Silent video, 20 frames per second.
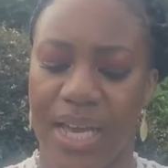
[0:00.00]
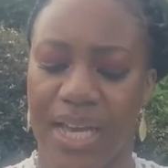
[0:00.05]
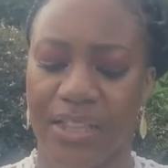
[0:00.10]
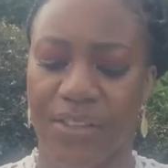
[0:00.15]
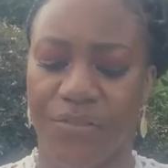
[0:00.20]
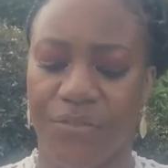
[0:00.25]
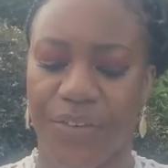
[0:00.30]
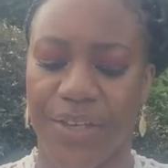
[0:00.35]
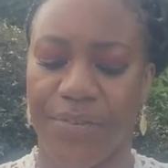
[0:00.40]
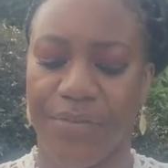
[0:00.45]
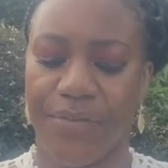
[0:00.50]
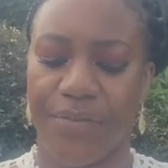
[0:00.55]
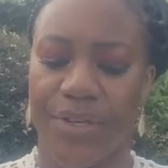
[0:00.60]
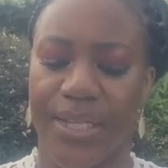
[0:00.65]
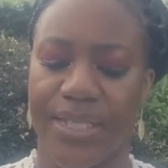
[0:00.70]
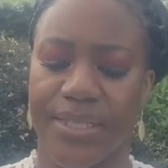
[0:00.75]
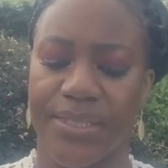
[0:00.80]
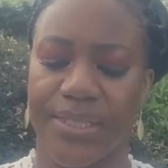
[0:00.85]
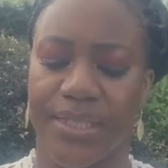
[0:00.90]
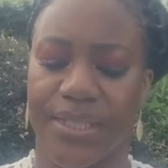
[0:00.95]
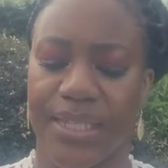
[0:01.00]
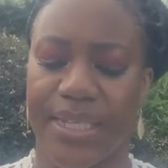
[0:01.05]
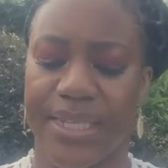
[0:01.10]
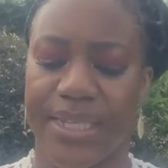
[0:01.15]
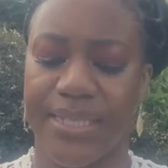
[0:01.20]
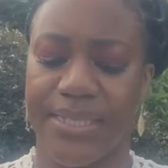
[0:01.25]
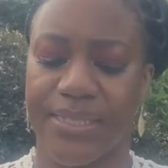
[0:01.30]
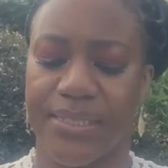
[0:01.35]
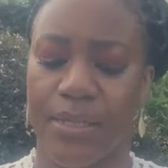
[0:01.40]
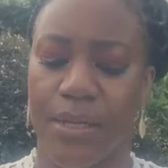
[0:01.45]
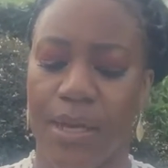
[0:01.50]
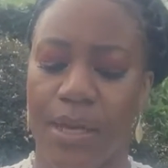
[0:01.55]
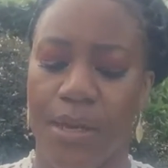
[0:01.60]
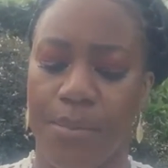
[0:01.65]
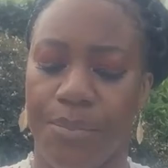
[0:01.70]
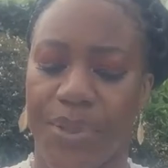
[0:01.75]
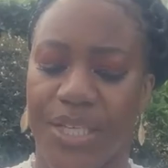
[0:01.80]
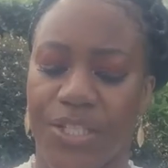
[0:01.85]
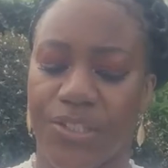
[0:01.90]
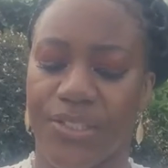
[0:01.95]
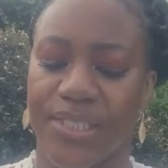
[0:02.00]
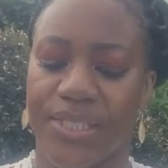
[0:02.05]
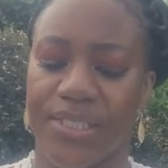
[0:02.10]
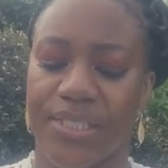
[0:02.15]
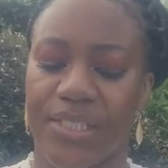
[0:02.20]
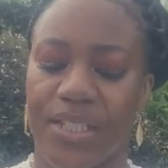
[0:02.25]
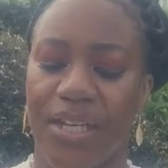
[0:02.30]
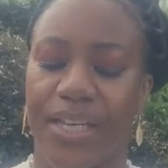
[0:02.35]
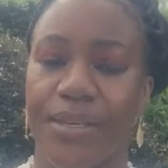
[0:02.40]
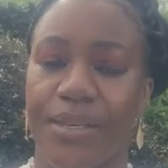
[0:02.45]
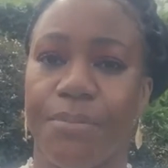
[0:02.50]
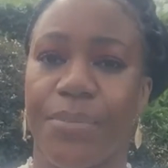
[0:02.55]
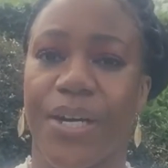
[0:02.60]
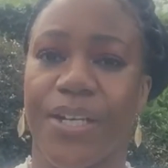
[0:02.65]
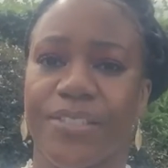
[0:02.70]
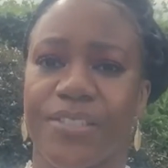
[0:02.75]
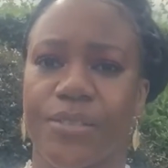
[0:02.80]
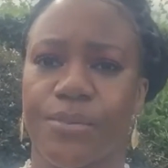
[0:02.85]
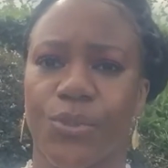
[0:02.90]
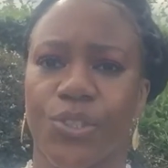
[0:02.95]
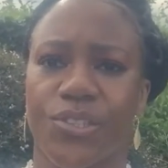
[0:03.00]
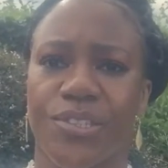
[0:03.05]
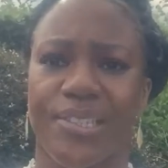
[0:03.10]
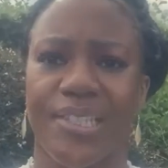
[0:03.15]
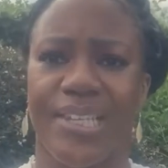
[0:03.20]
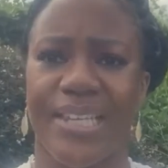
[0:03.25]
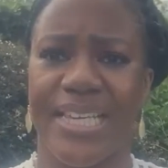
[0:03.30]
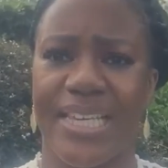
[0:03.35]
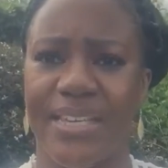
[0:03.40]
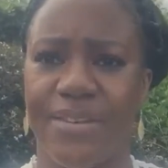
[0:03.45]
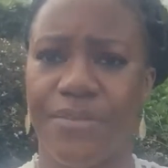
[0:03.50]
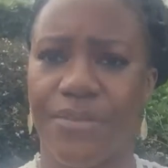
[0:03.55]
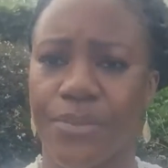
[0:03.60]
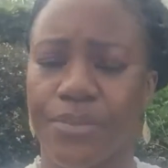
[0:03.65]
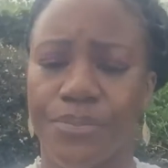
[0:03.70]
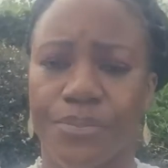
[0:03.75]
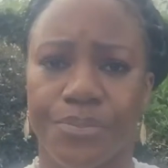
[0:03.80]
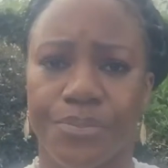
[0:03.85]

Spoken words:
And the fifth reason is because it's not impossible to leave.